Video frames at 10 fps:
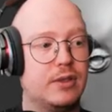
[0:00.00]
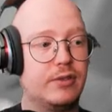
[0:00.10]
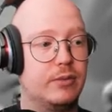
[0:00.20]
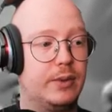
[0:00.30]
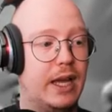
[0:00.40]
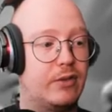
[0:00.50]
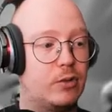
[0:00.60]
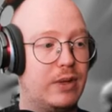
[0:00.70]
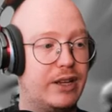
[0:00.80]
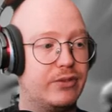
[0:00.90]
Uh, we have
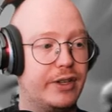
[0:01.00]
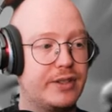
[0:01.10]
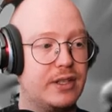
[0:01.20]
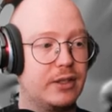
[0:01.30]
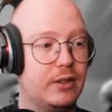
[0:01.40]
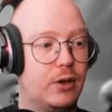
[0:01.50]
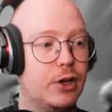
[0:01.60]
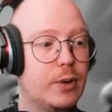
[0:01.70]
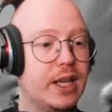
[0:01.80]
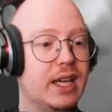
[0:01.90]
our Black Friday sale
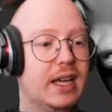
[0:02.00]
ongoing,